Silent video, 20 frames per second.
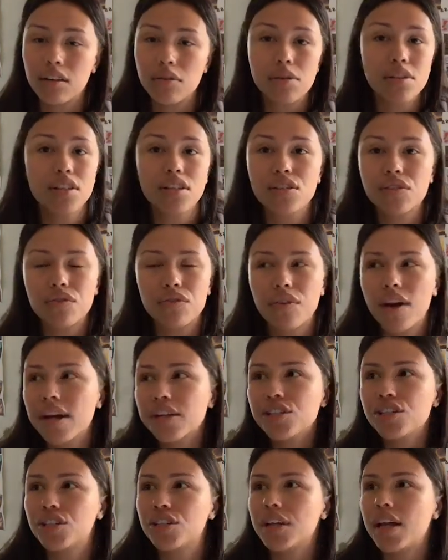
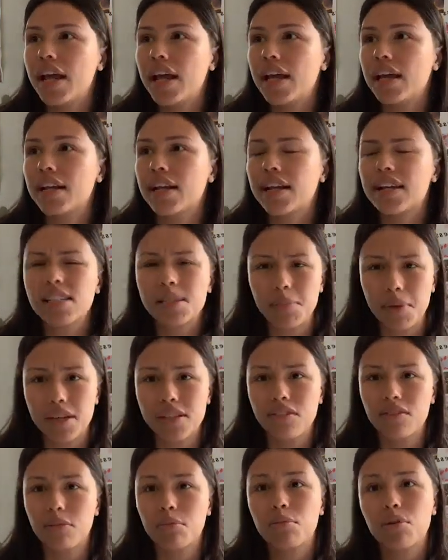and
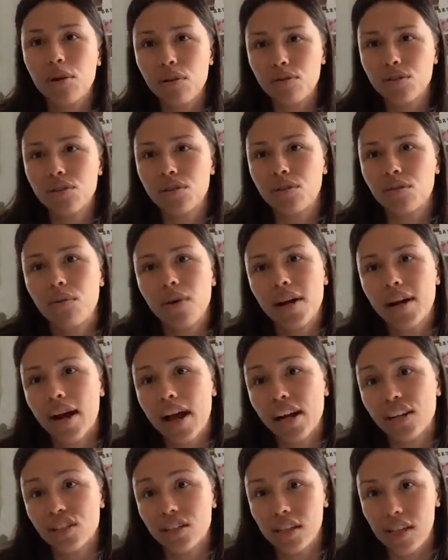expansive approach to what it
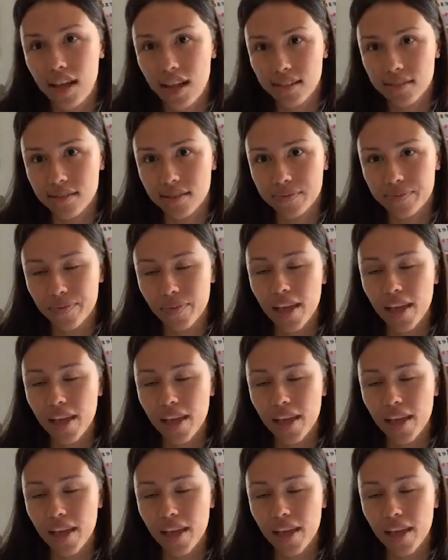actually is.